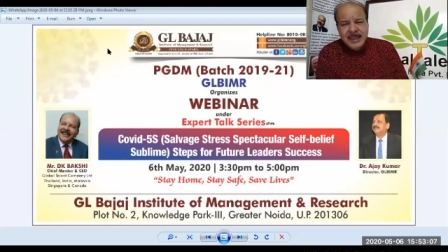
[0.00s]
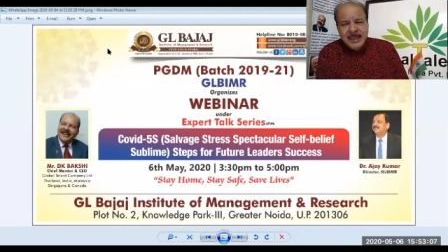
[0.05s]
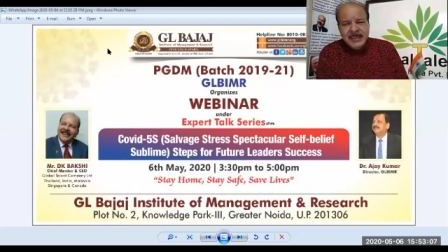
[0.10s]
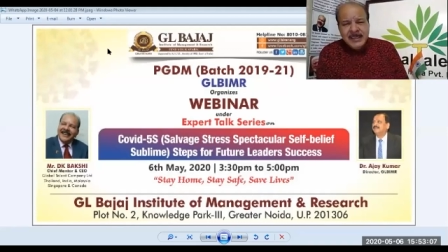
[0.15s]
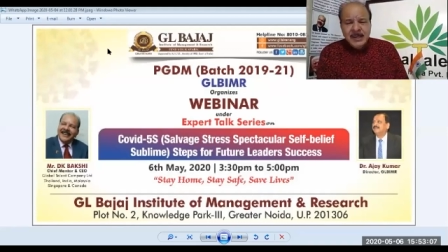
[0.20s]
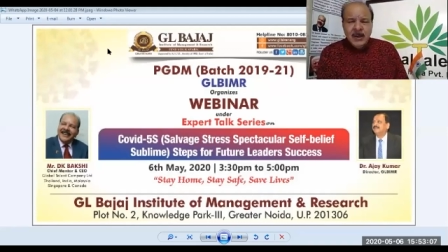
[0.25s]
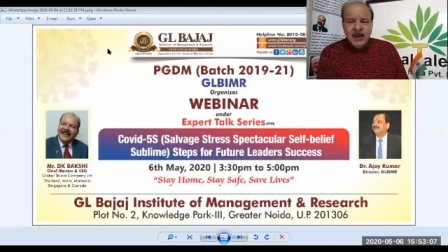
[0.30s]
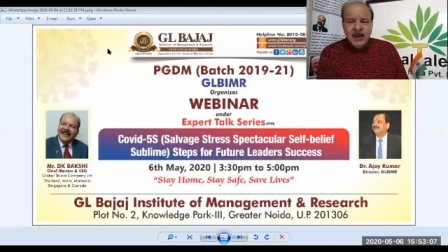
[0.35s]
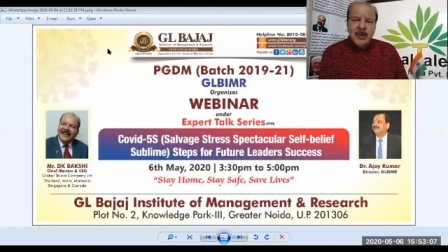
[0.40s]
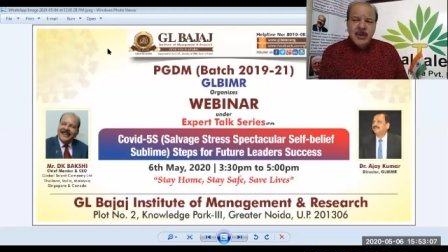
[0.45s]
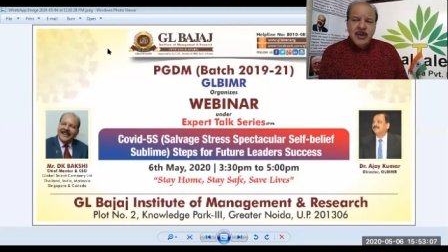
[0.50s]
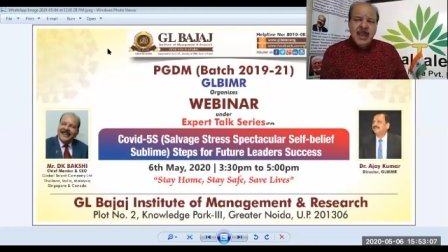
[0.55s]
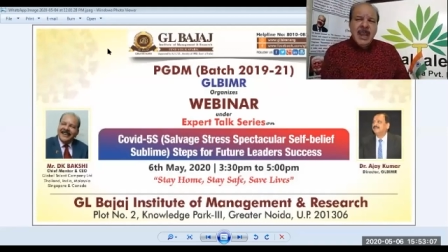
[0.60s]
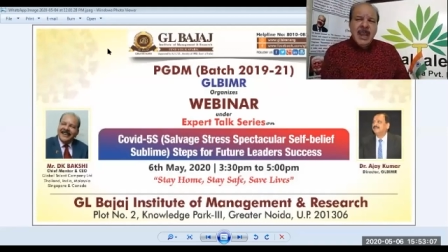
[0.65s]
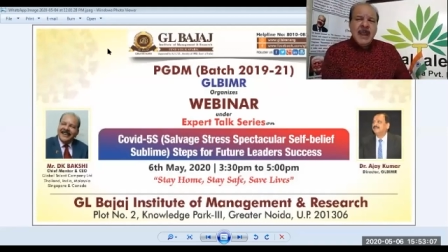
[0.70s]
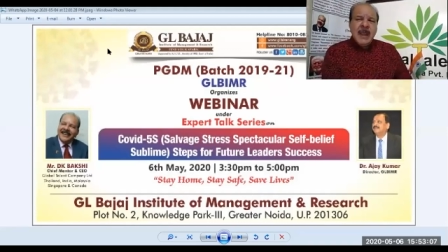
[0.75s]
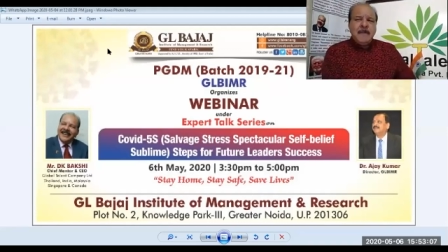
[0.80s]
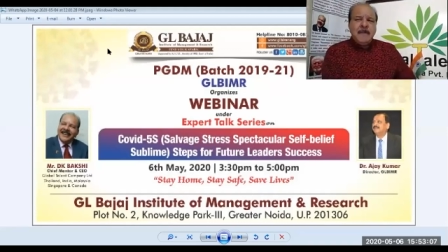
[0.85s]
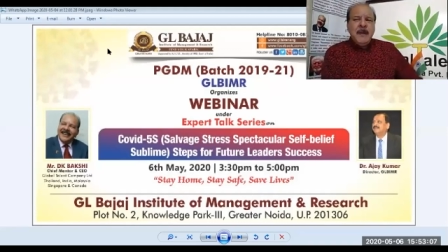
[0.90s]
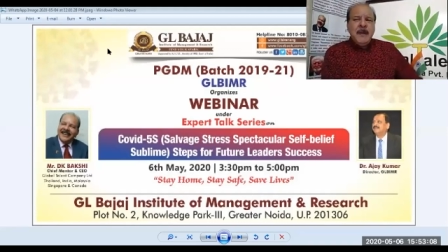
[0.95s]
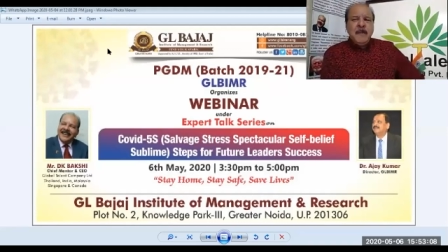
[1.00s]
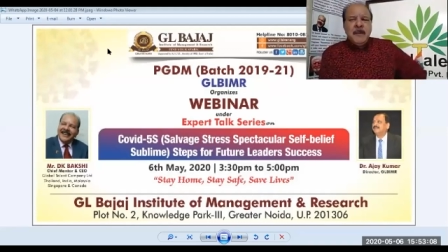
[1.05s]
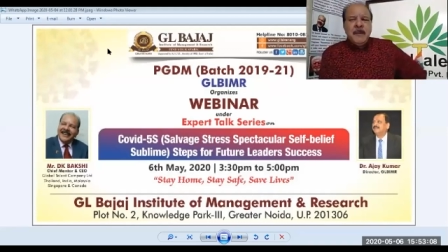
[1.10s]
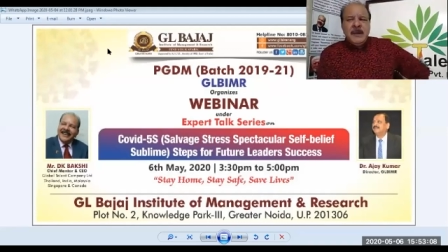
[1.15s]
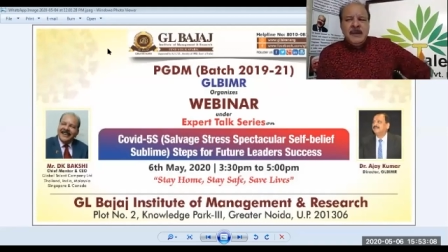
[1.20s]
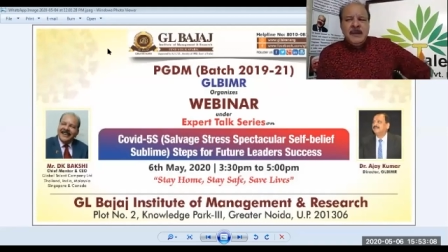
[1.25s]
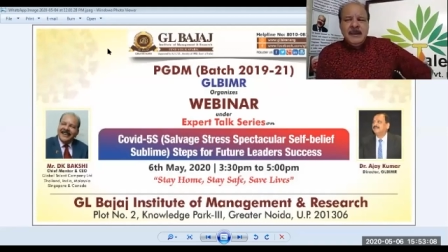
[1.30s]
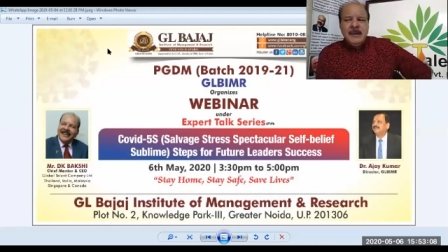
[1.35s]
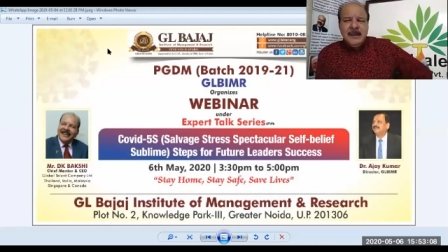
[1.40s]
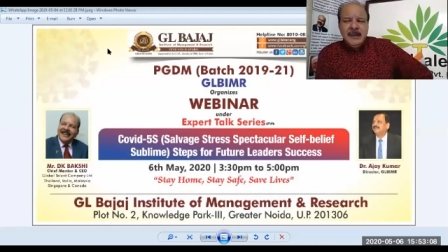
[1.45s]
looking at
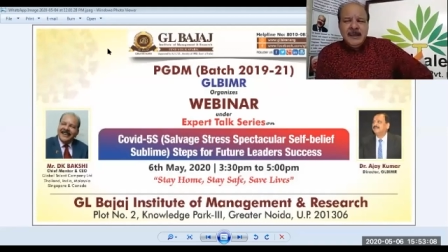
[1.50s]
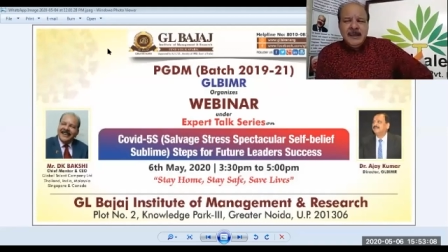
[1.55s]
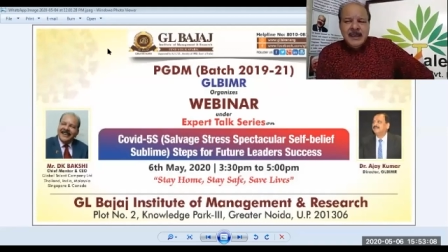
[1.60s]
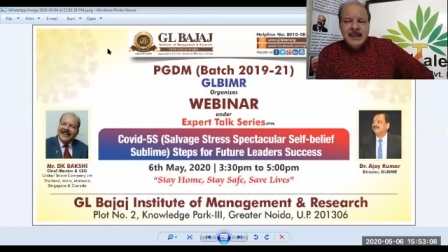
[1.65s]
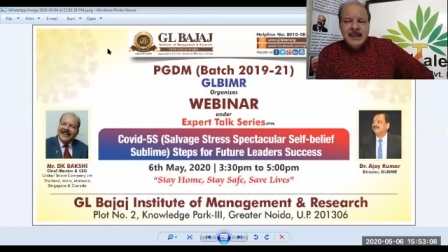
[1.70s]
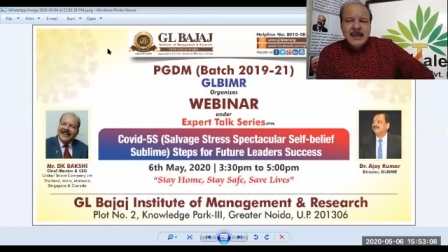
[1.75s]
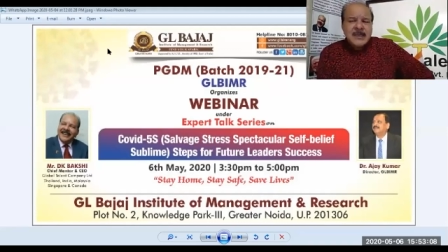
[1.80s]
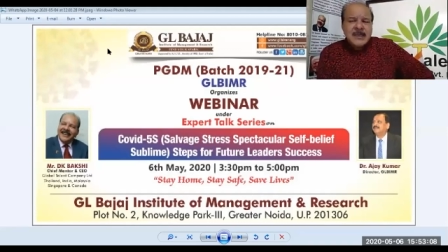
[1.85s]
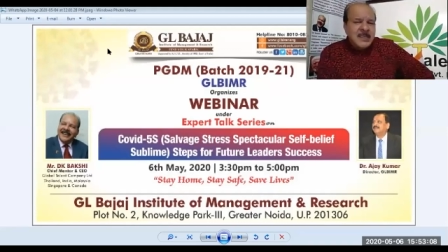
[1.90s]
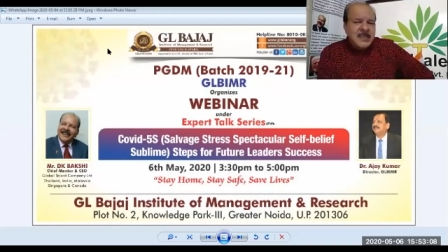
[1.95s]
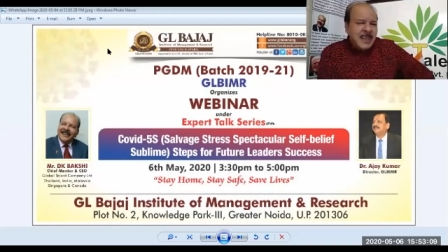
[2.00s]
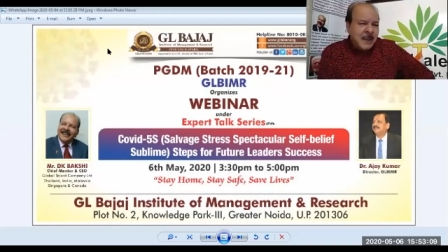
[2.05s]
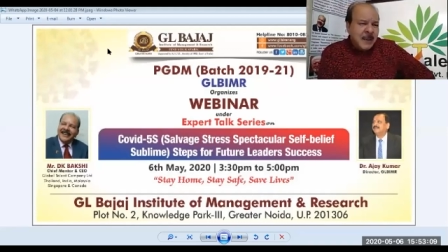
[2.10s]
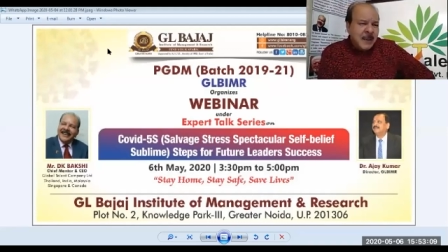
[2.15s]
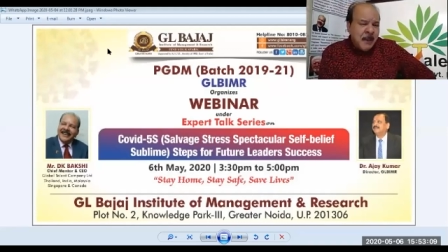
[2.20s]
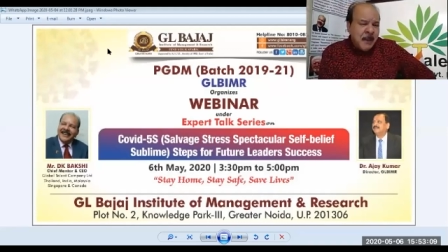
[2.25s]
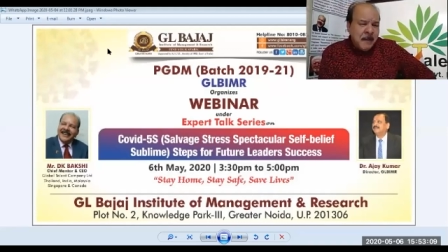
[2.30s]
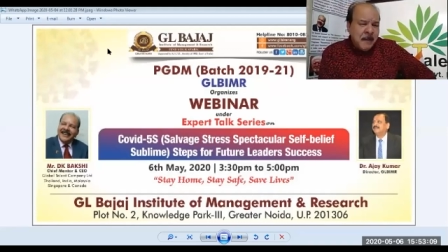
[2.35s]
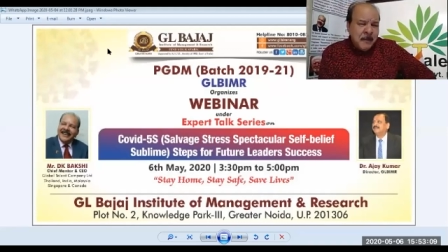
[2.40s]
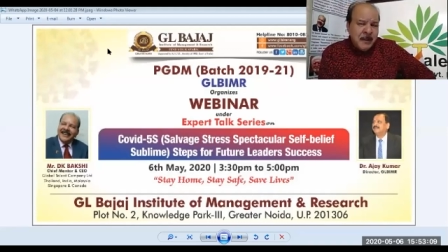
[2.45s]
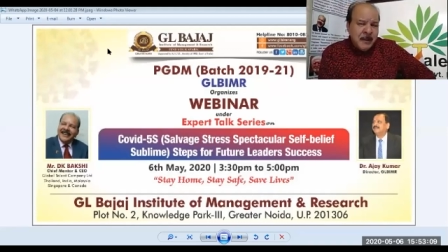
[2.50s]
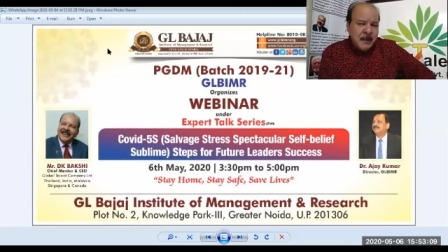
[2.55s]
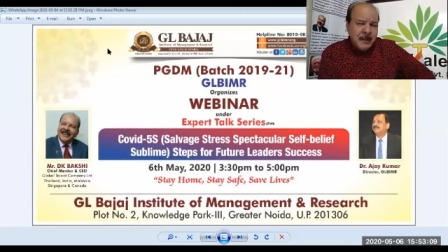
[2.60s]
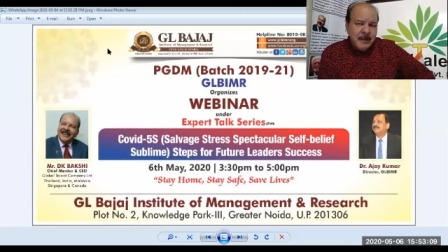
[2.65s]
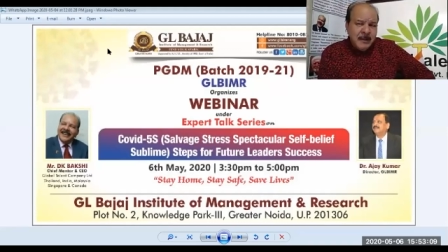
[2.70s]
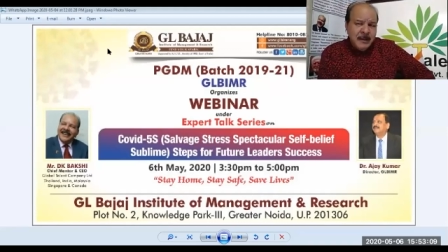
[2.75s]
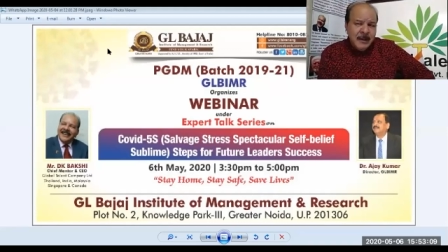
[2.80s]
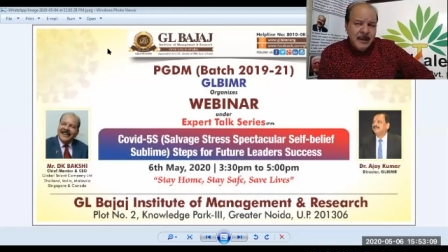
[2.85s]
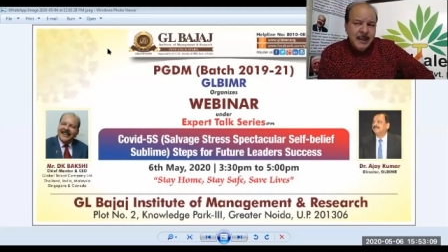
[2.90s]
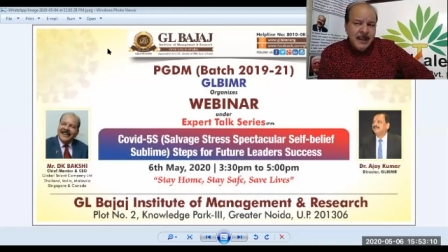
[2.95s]
people, sick
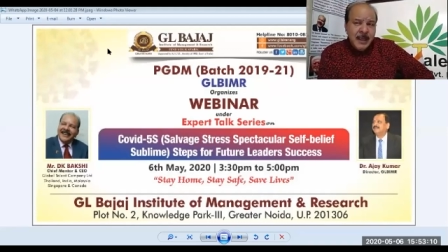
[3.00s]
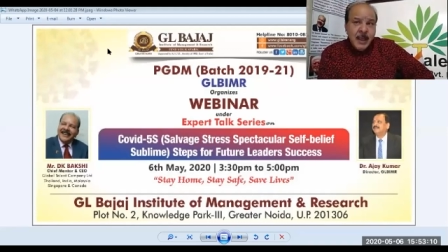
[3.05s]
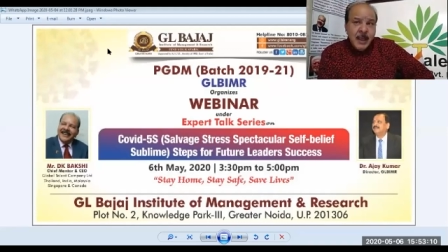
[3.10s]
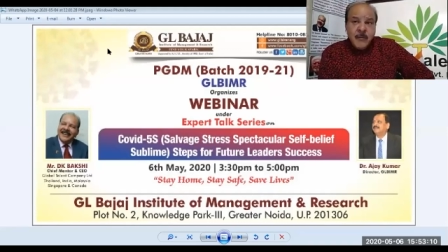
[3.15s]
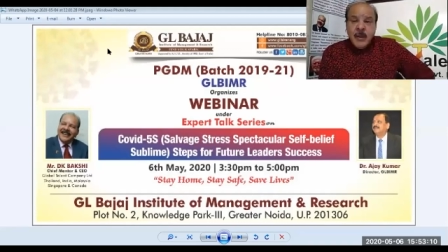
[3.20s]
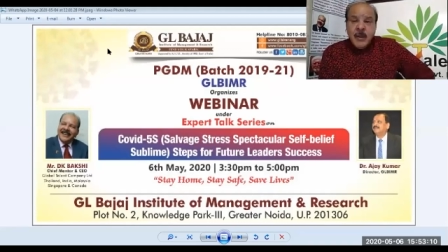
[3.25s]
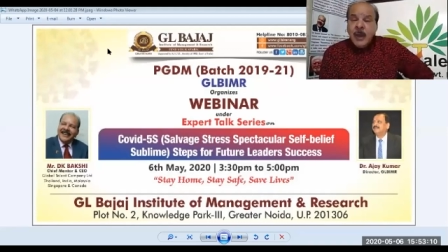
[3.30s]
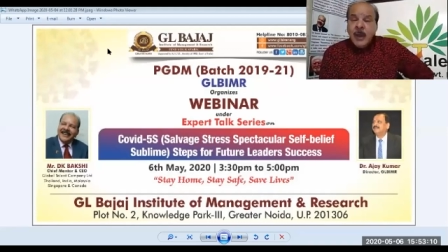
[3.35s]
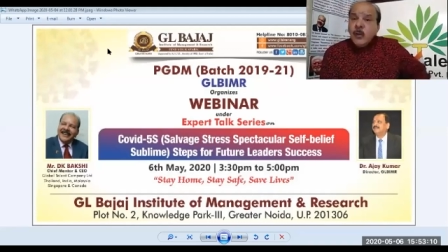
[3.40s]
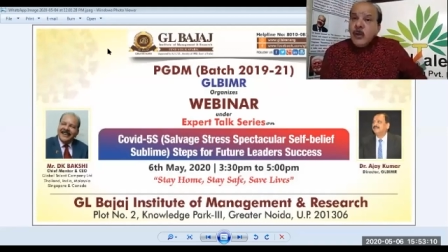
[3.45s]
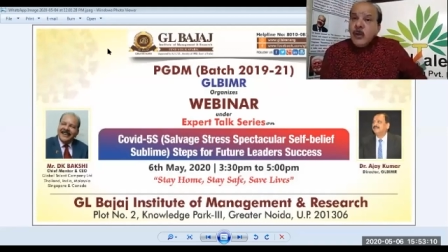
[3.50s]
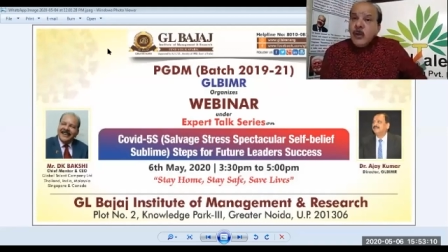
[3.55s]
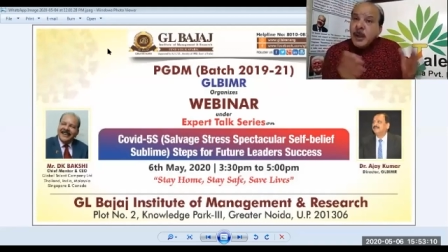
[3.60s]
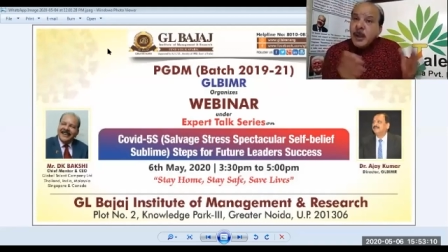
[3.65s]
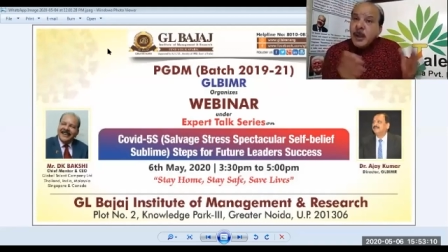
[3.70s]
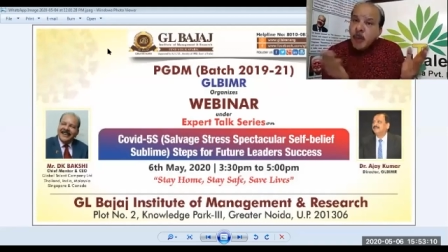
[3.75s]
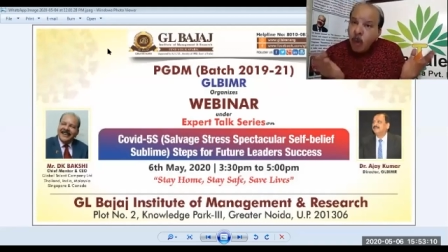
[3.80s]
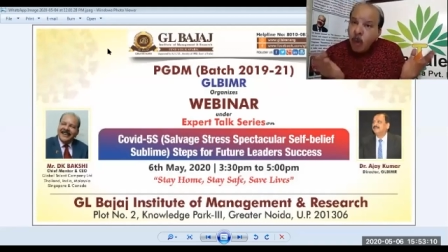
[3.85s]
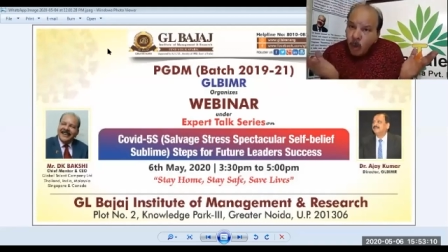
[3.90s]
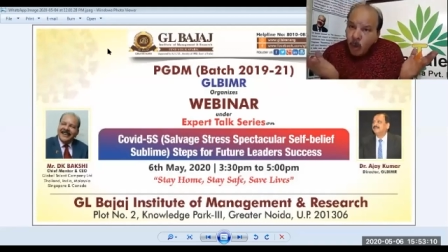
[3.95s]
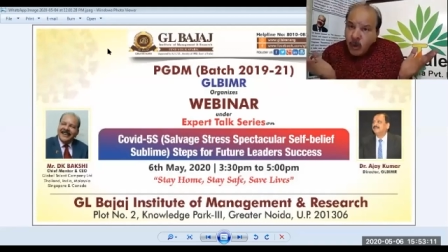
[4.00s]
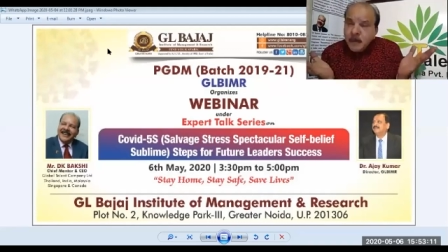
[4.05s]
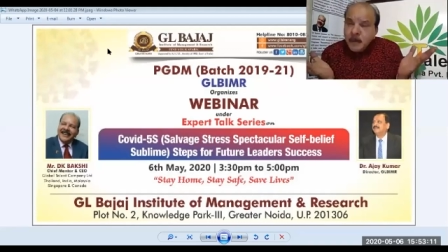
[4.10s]
people, we are looking at old